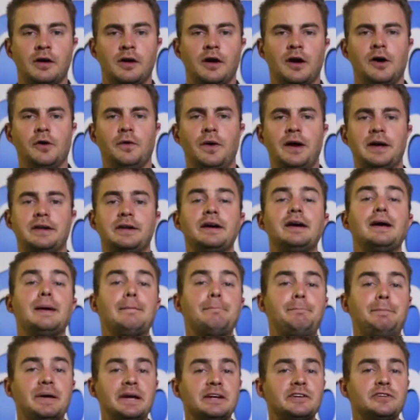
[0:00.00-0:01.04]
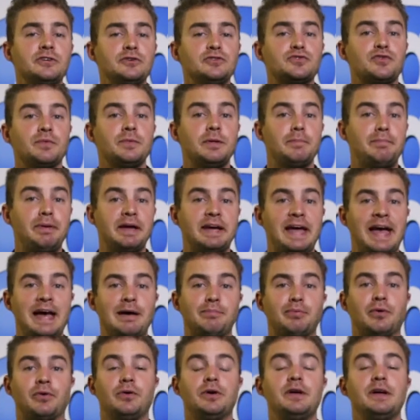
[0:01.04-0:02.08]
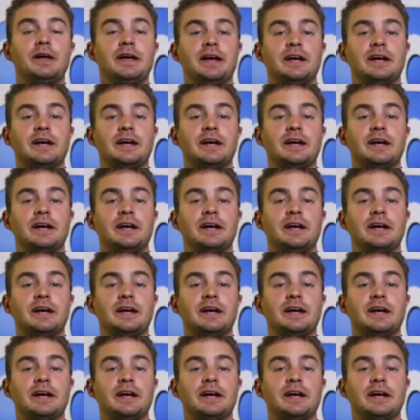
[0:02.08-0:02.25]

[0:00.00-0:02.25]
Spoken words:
All right, big news from the Big Apple.